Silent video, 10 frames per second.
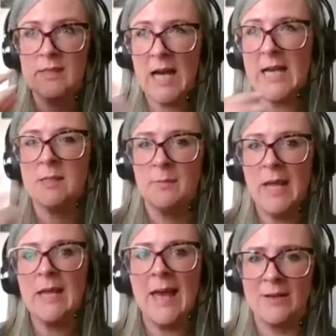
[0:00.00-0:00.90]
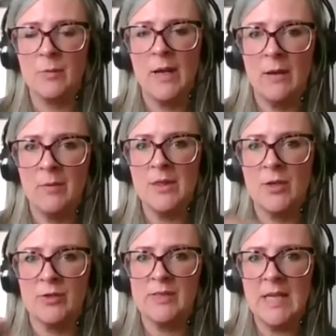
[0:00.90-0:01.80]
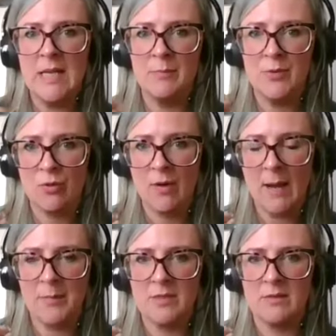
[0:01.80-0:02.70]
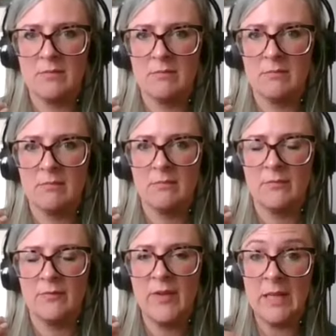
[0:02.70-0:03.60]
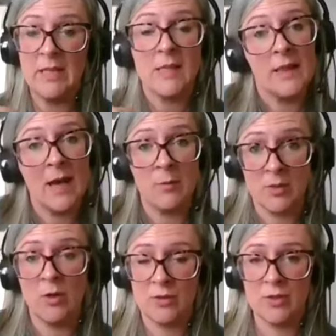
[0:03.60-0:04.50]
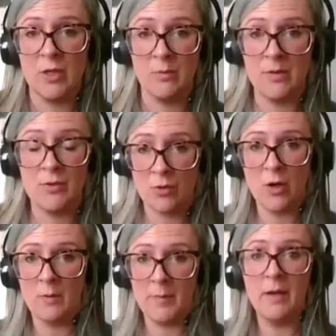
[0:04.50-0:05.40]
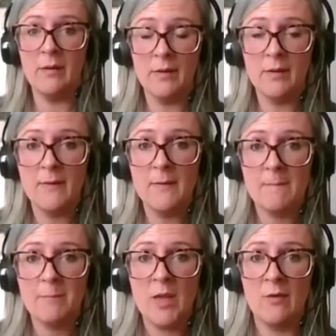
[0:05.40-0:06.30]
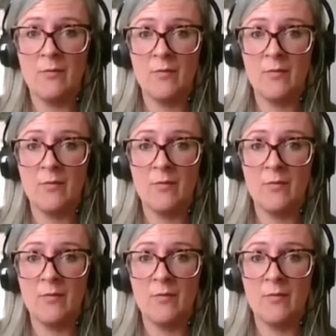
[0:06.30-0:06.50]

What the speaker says: started to make headway with those deep trapped feelings, and that was all to do with trauma of